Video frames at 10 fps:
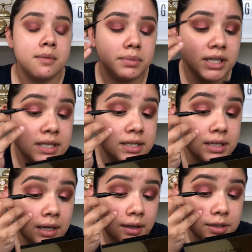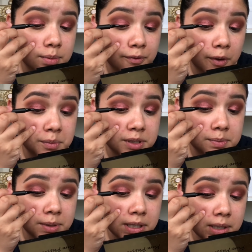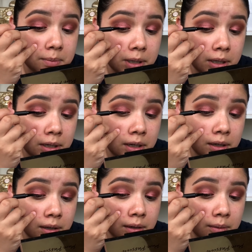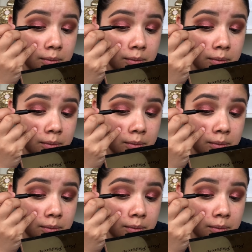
but let's see how this performs, especially Milani on.